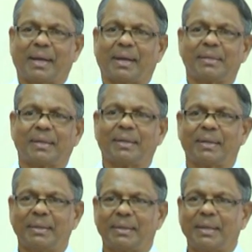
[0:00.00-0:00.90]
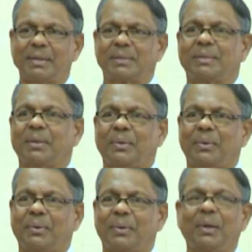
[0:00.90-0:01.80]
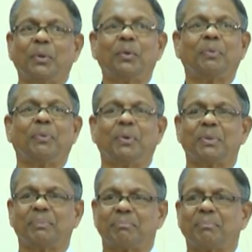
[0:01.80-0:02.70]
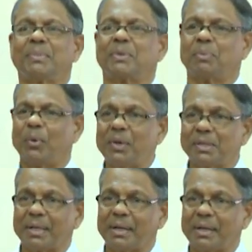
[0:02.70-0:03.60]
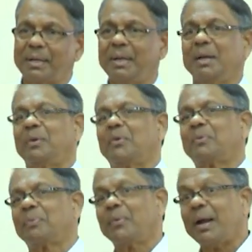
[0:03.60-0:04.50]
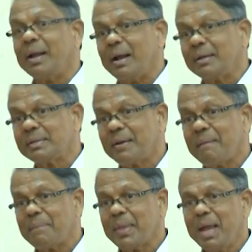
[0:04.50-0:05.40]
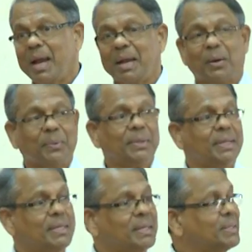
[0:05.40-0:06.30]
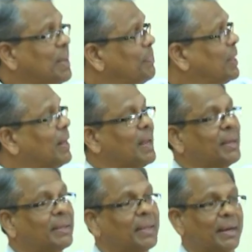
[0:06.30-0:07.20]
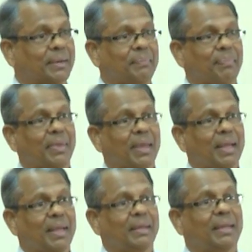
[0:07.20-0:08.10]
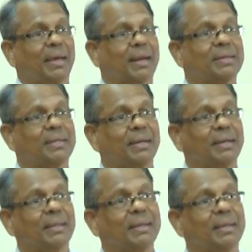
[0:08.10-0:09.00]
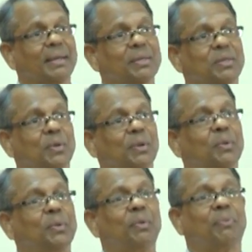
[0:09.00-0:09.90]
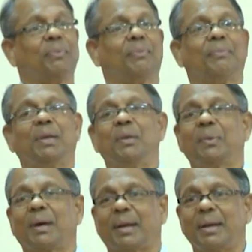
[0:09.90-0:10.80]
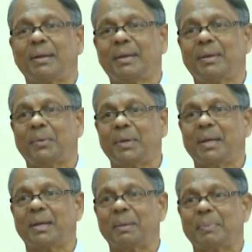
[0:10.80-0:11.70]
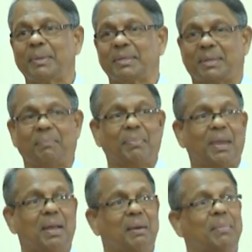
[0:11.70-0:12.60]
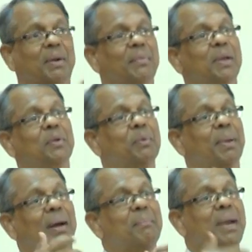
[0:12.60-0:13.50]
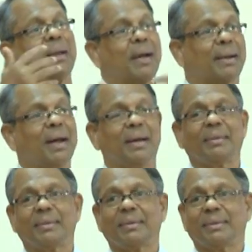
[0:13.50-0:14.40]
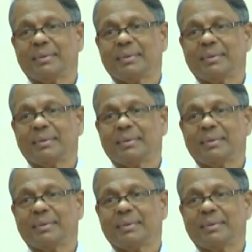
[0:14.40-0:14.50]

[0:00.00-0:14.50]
there are certain things only good for small children, not for adults. Now, this is something like that. There are certain things not good when you are an ordinary person. But when you become an arahant,